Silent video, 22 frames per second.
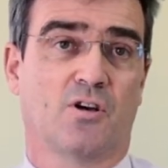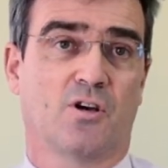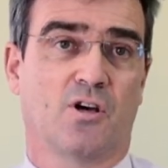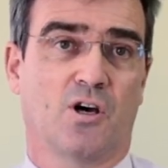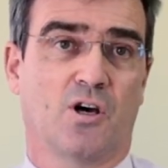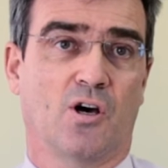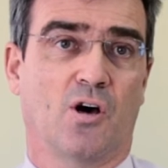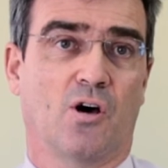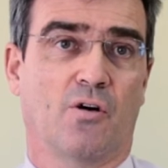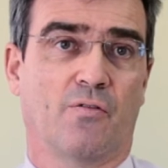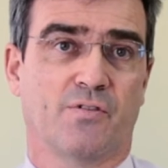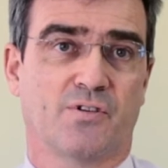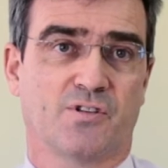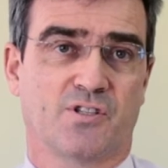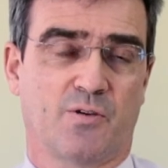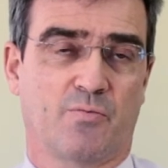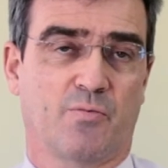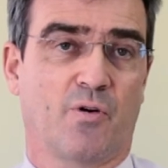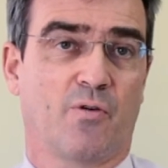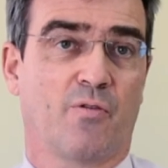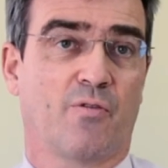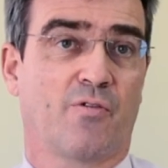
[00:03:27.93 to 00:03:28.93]
obviously
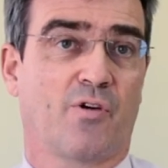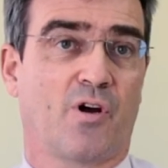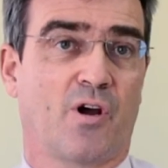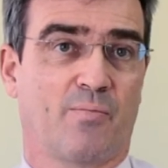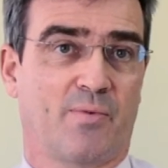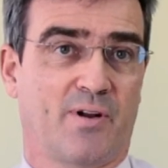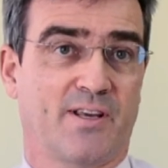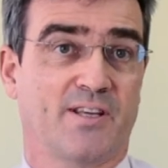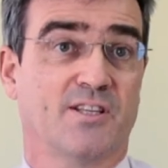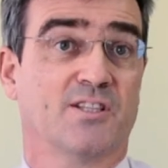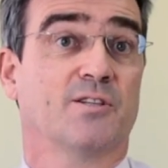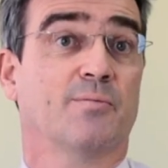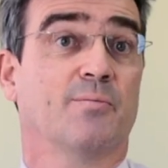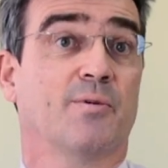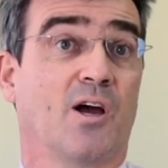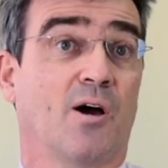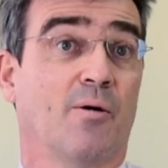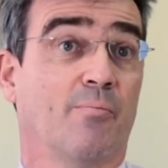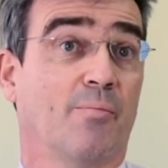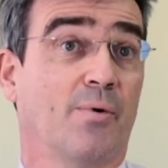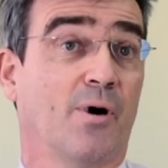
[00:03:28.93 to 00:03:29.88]
we were very pleased to become